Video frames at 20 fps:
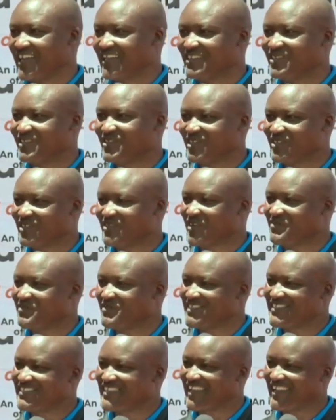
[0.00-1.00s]
That is not
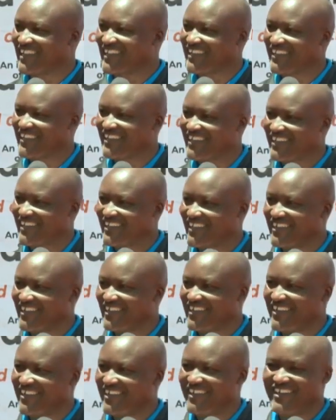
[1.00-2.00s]
your mistake.
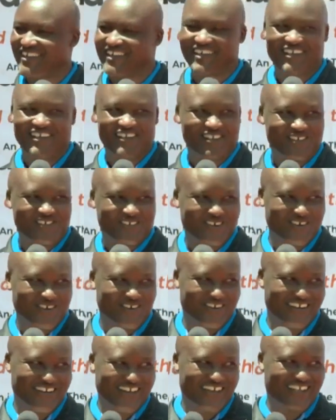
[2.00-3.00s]

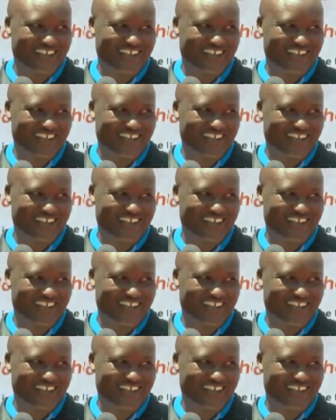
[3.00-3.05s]
So